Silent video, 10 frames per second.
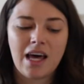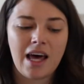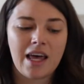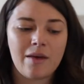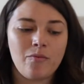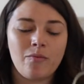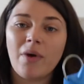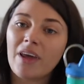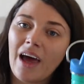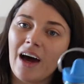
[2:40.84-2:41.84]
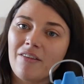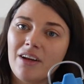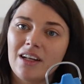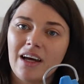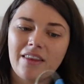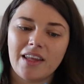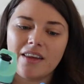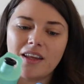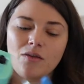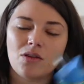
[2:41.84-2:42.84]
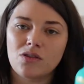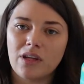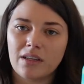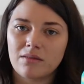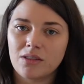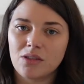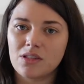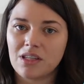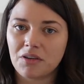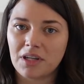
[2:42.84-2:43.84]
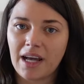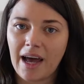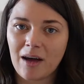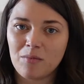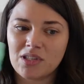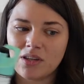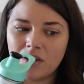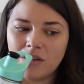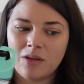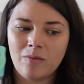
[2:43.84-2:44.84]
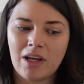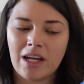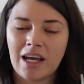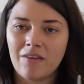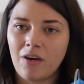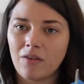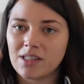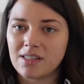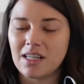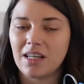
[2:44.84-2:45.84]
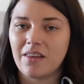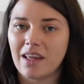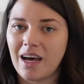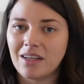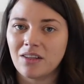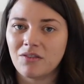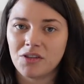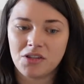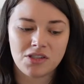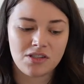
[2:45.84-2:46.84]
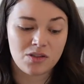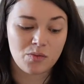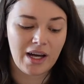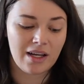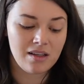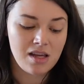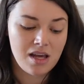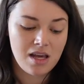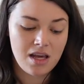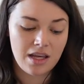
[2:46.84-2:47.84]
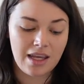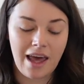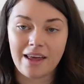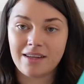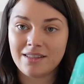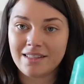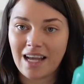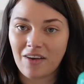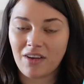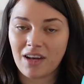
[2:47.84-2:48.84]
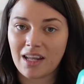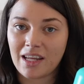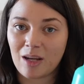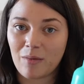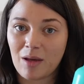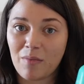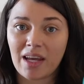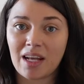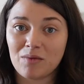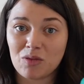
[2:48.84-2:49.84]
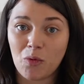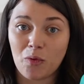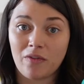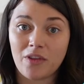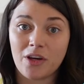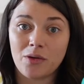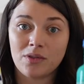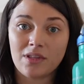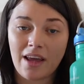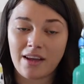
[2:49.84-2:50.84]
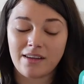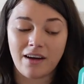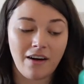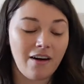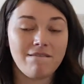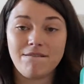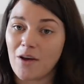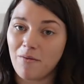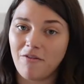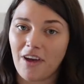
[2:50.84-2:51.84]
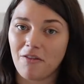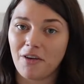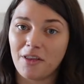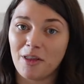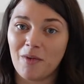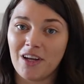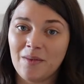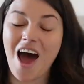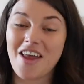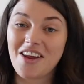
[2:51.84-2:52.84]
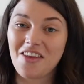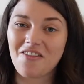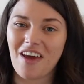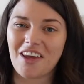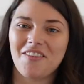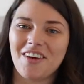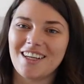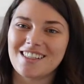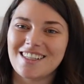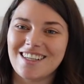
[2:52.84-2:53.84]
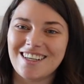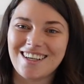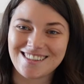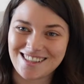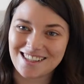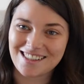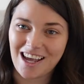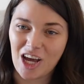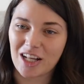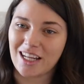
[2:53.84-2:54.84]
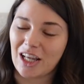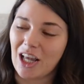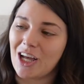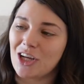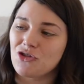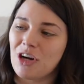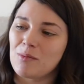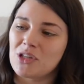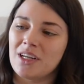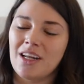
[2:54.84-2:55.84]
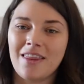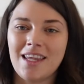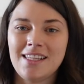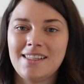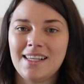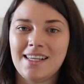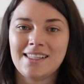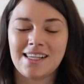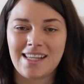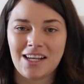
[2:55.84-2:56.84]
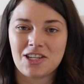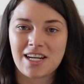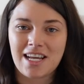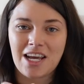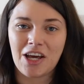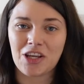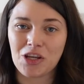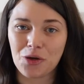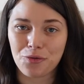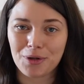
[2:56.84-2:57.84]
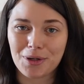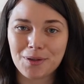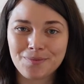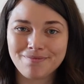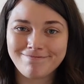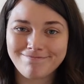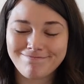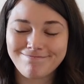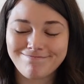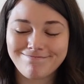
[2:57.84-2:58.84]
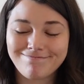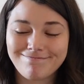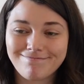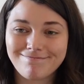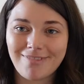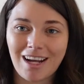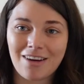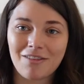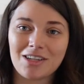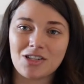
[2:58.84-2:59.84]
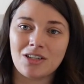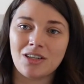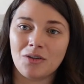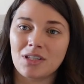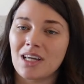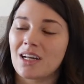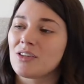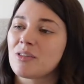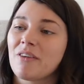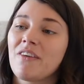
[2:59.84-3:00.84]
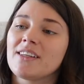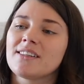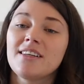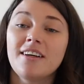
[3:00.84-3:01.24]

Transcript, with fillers: Um, but yeah, I really like that, that you can like use different caps on them. And I have obviously seen like the adult versions as well yeah, definitely going to be picking up some more of those. They are a firm favourite at the minute. Another favourite is this little contraption. This is essentially a urinal. I really shouldn't hold it that close to my face.